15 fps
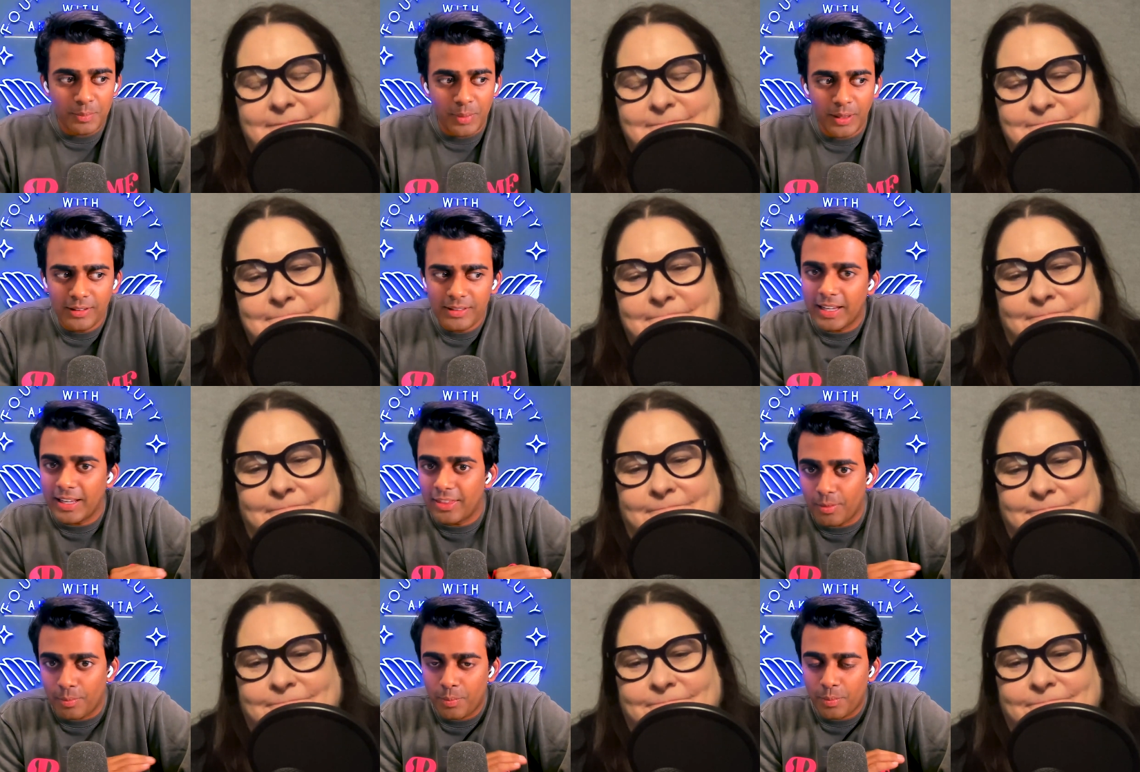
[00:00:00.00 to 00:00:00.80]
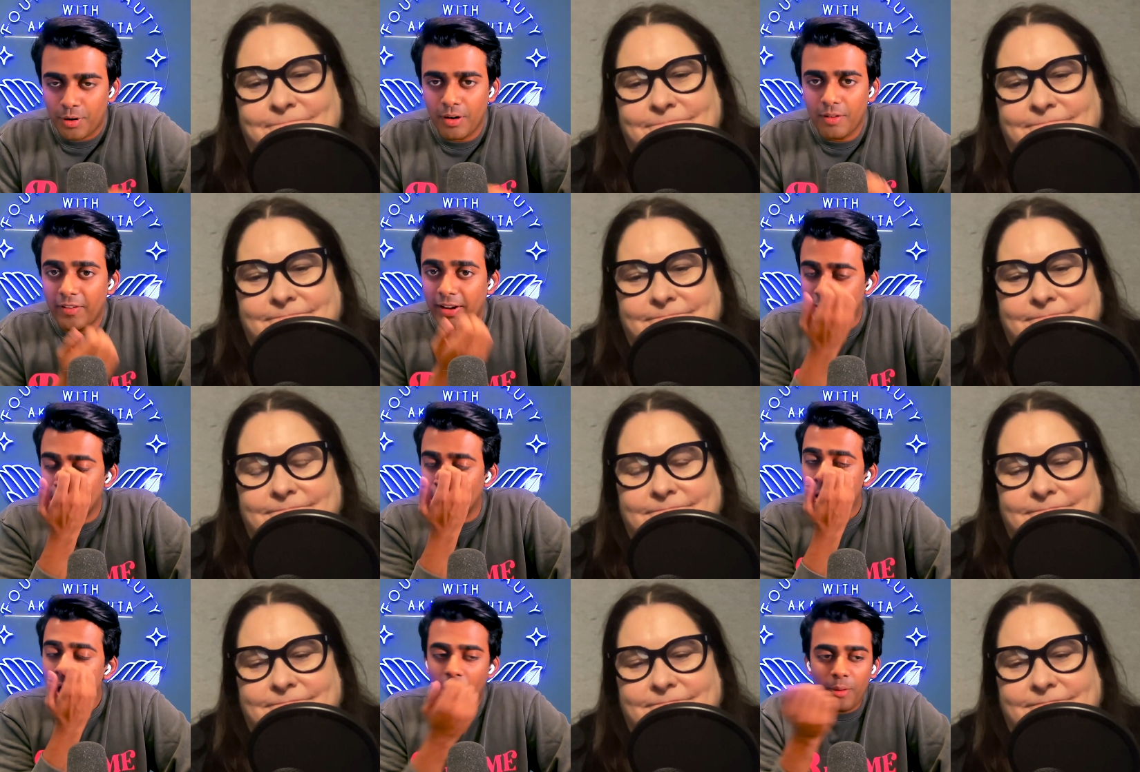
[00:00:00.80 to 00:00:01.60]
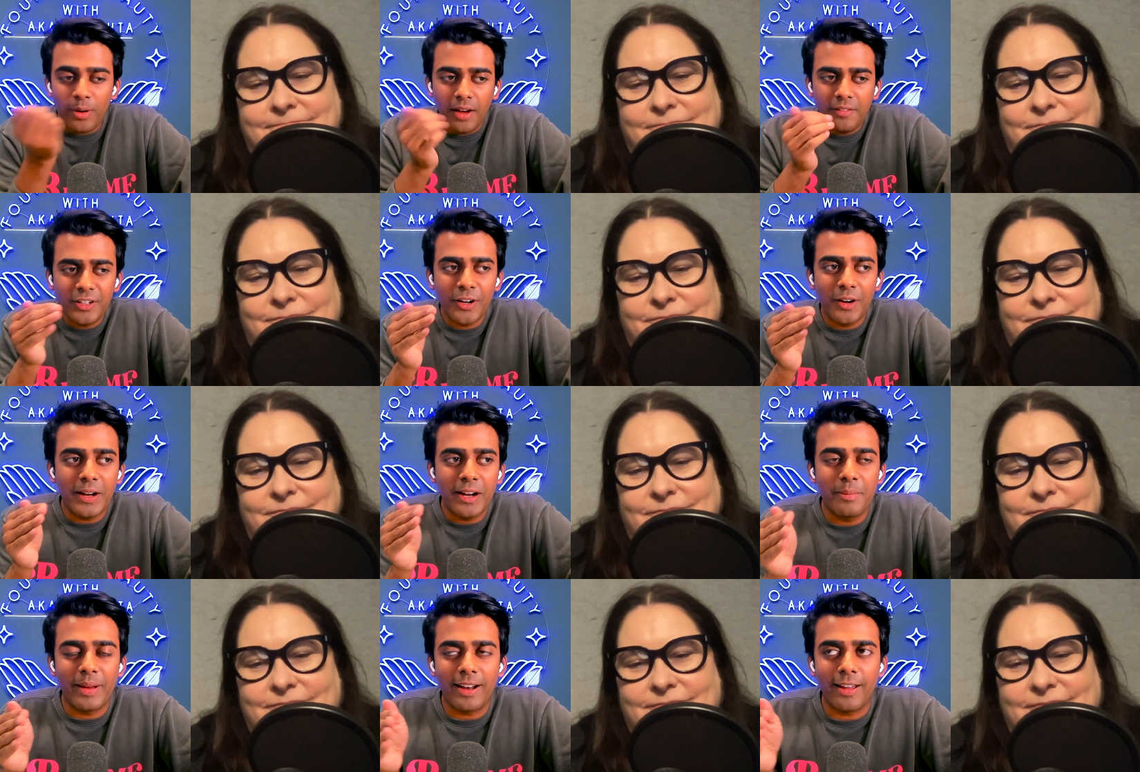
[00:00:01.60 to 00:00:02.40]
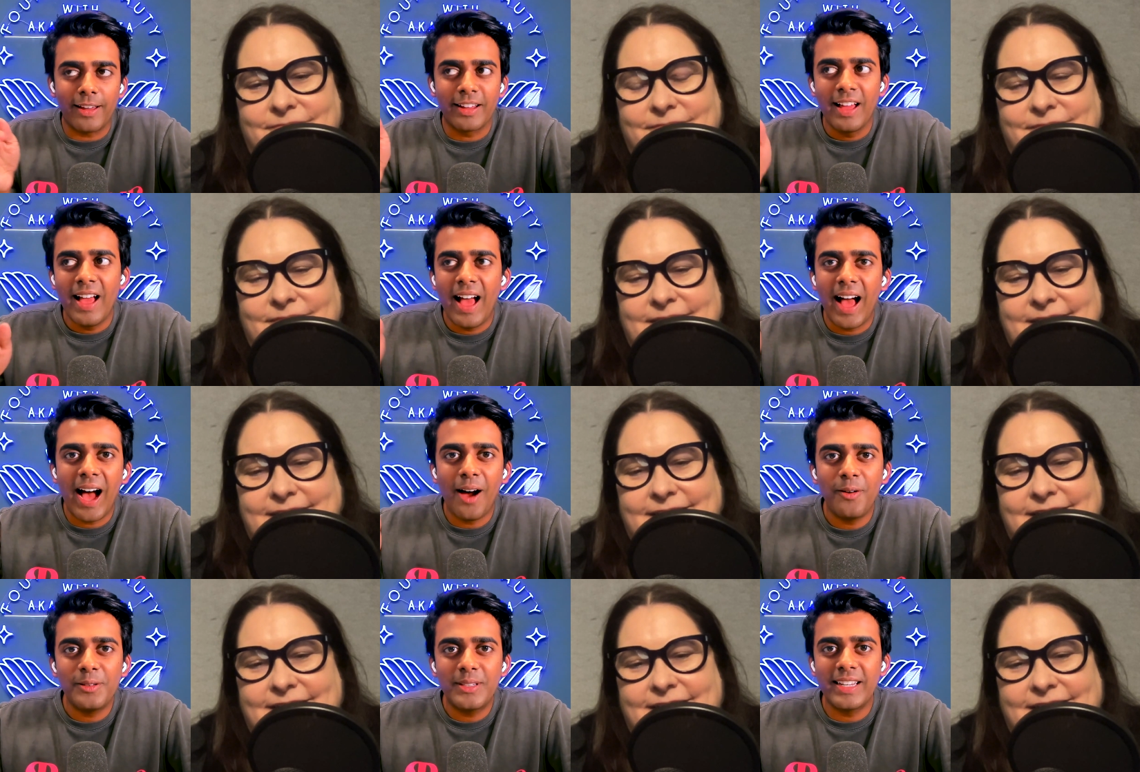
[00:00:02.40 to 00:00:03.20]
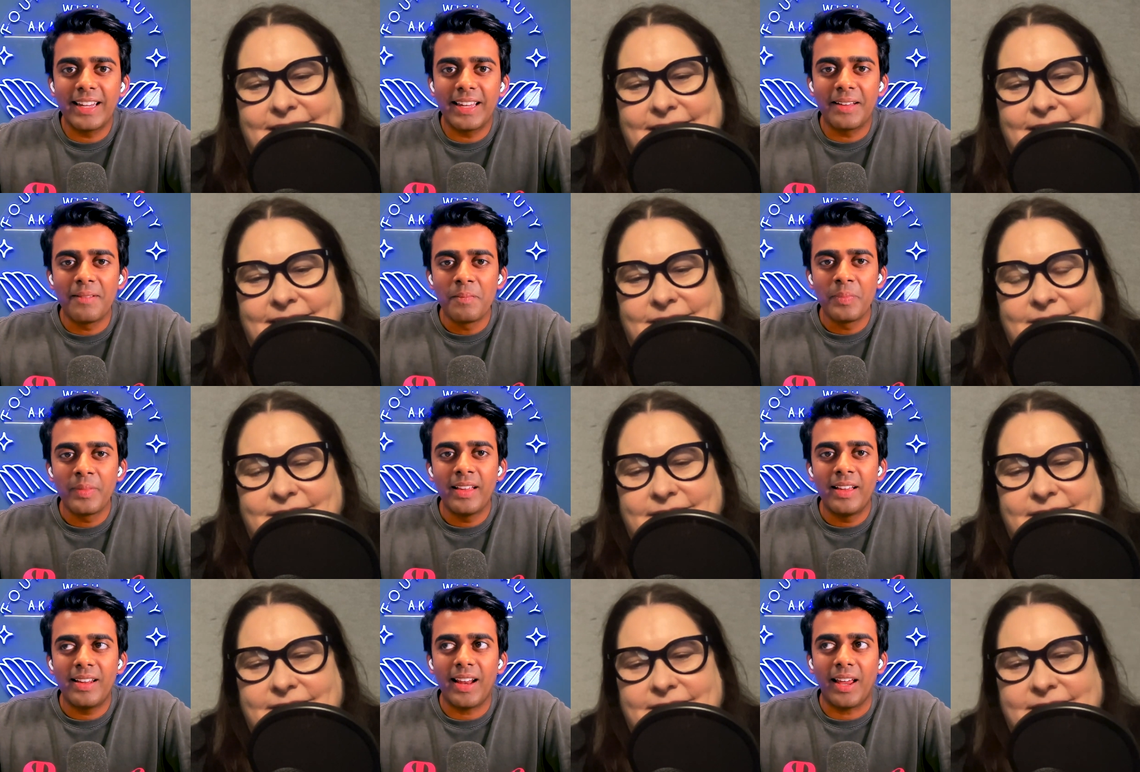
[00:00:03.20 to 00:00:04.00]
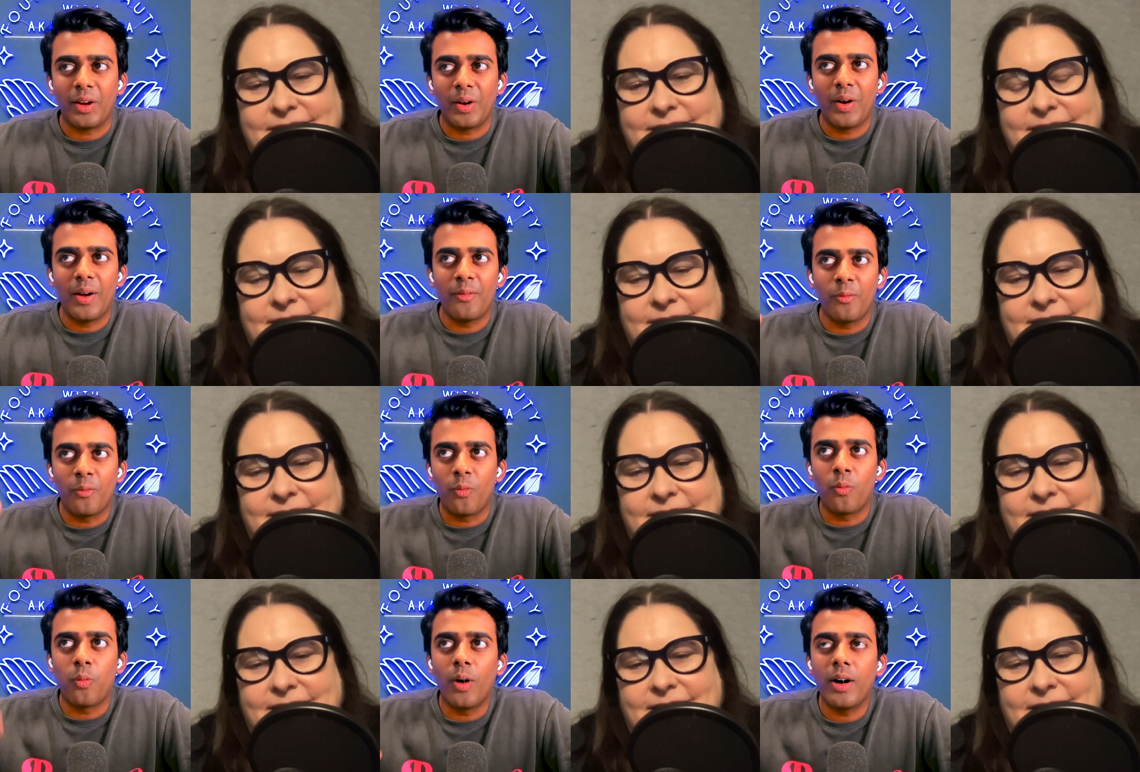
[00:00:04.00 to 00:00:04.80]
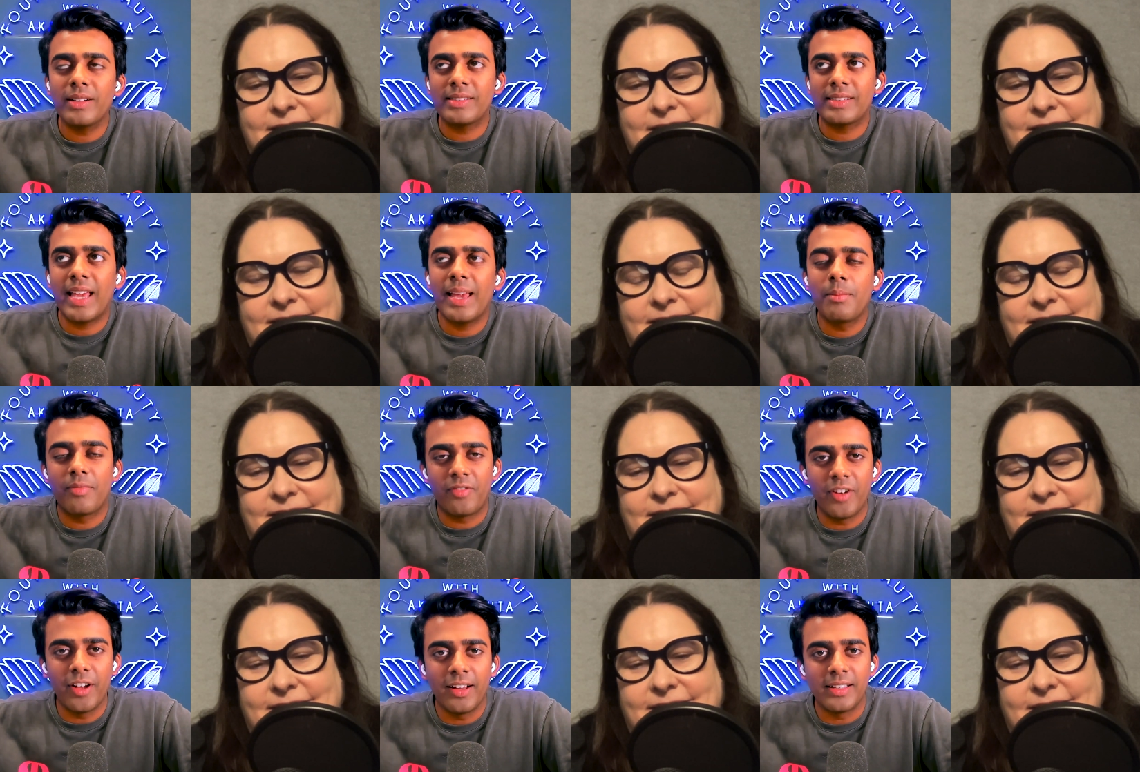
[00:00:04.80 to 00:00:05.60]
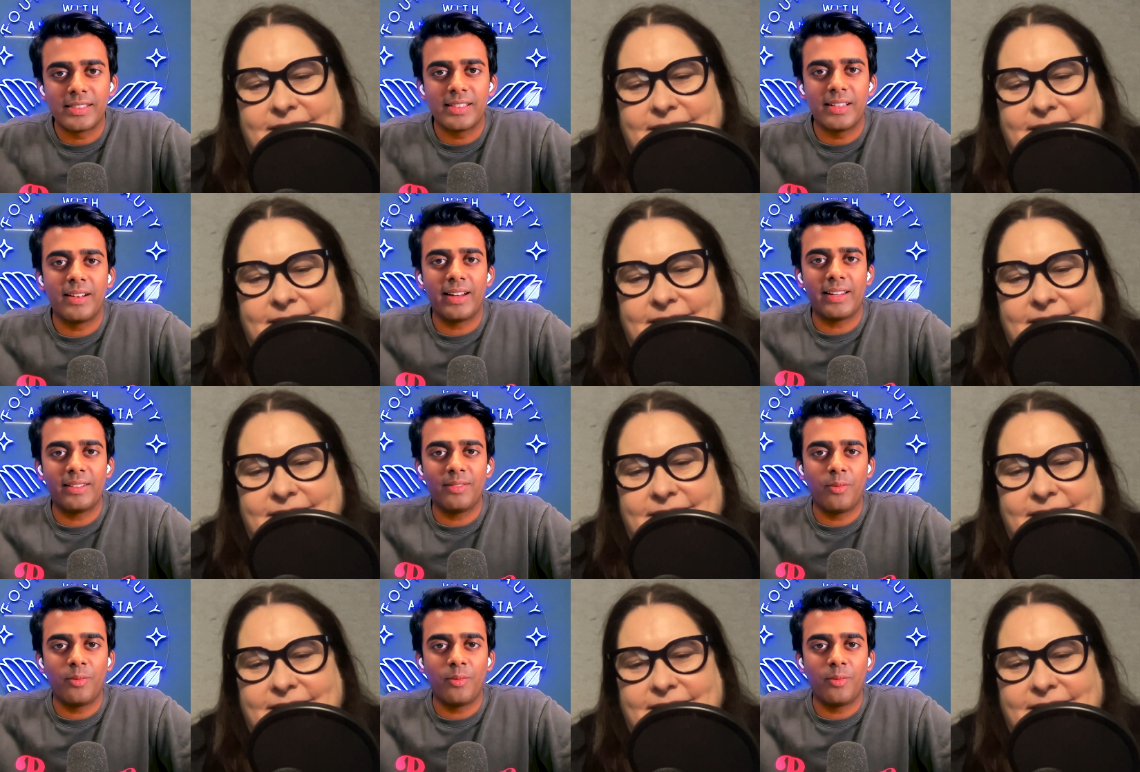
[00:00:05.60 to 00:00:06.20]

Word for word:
Speaker 1: you built it in the perfect. So I would love to know a little bit like how did it like what came first and like